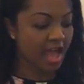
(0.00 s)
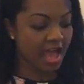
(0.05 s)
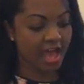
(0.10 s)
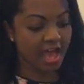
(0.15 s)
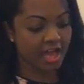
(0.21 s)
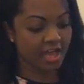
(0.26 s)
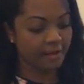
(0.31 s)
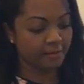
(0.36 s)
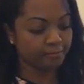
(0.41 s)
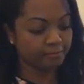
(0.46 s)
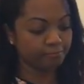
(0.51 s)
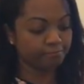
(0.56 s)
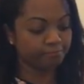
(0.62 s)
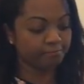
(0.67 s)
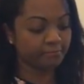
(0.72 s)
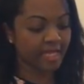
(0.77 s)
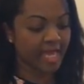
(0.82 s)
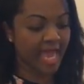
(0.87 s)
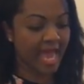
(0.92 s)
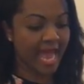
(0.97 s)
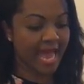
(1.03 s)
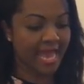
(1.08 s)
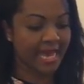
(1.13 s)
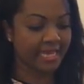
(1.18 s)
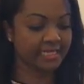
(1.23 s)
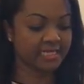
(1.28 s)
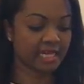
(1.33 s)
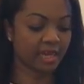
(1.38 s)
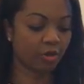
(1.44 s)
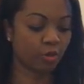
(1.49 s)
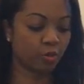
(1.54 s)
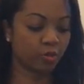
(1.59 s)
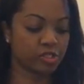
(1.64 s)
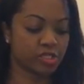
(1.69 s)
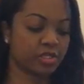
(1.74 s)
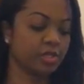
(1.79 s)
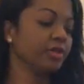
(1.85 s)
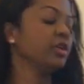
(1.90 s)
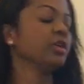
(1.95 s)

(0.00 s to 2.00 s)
And I also